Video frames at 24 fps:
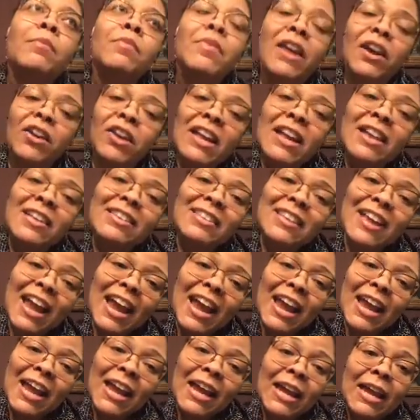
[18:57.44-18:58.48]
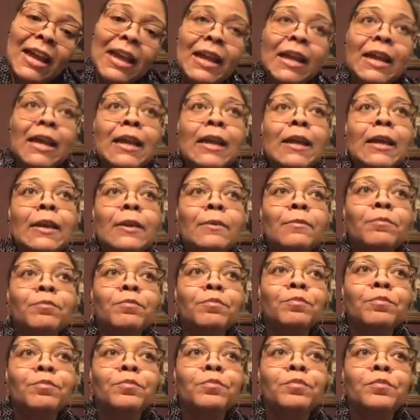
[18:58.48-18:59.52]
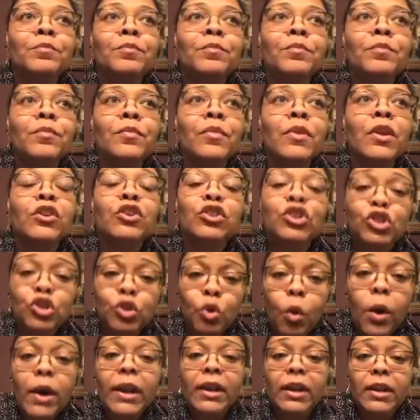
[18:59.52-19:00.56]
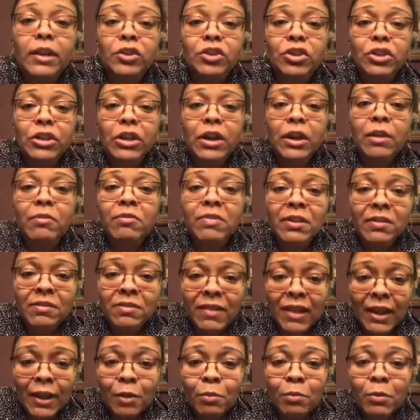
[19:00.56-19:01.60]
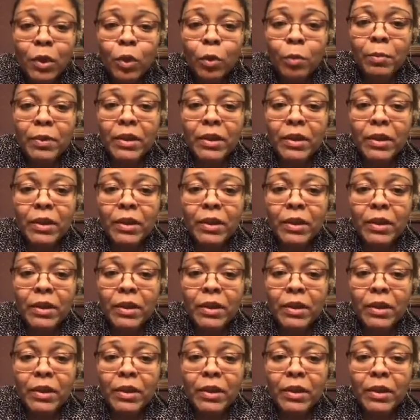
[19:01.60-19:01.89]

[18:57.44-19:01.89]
there is a shortage of developmental